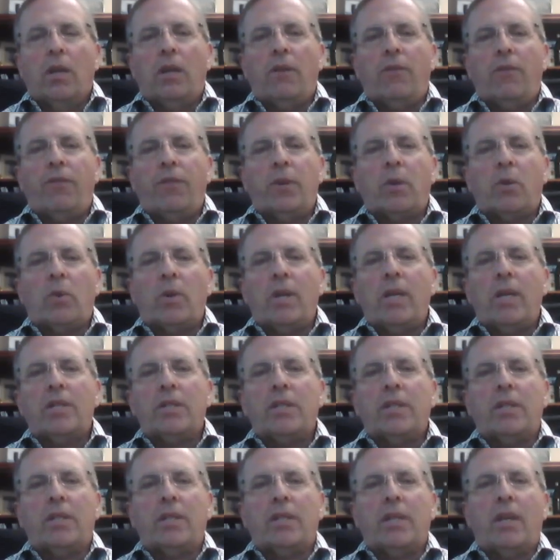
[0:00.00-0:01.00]
if there
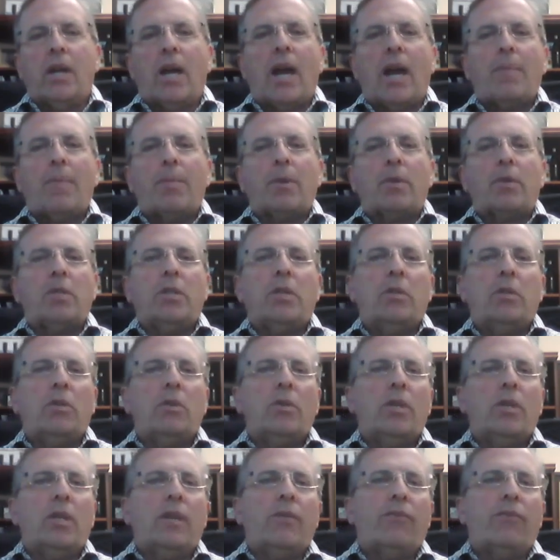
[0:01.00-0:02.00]
isn't an
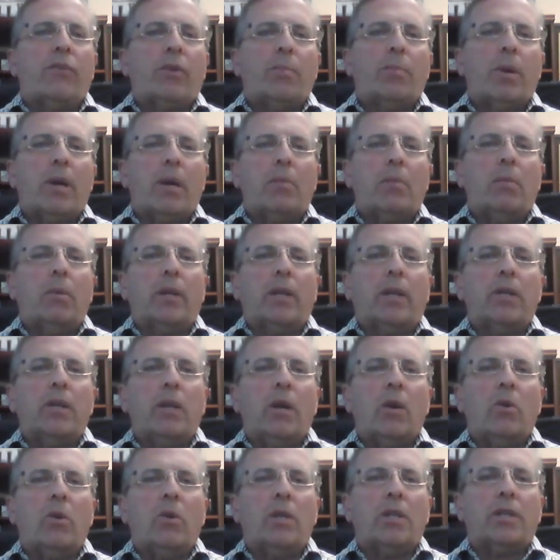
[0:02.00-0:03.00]
opportunity for public
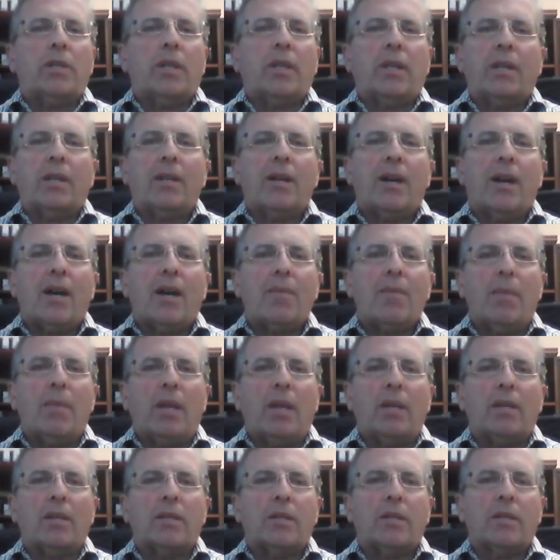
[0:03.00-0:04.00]
notice and
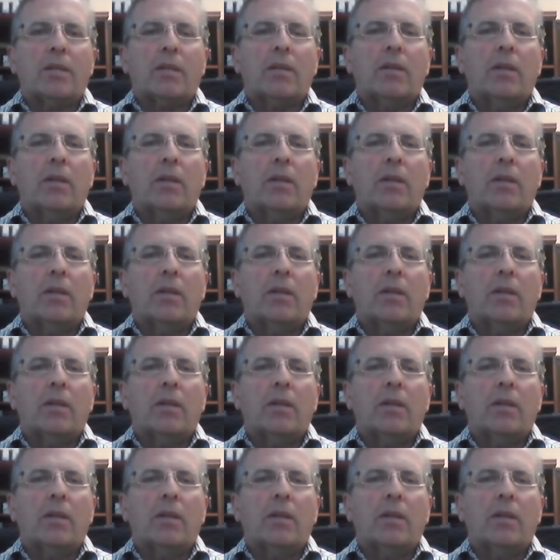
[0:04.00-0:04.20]
comment.